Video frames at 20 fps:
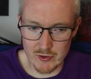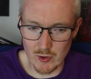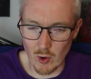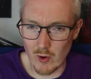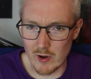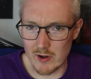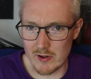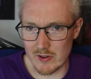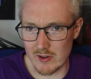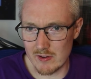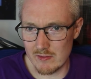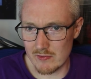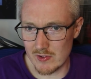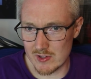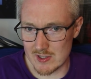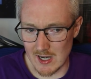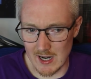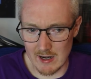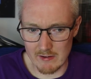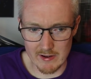sword,
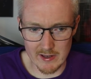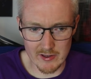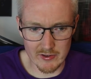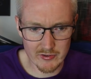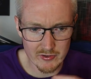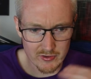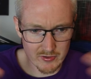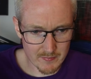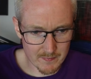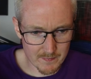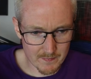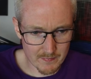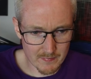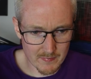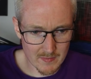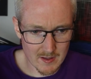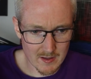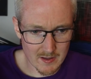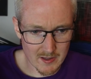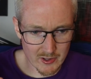Vitarius,
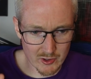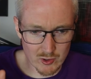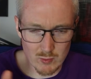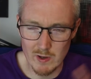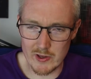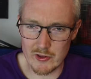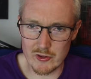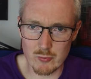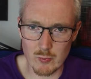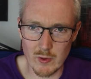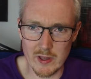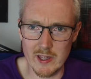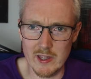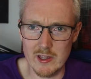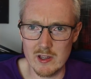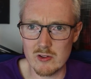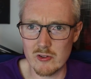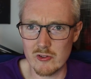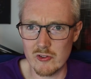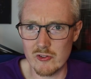is quite swingy
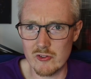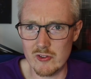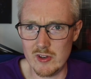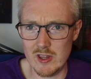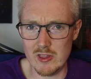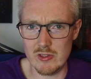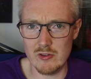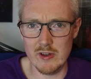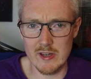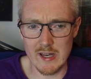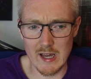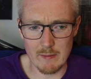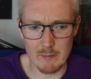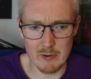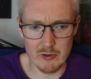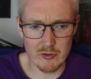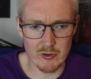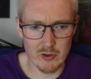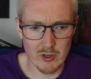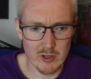because it's D3
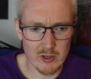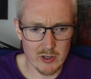damage.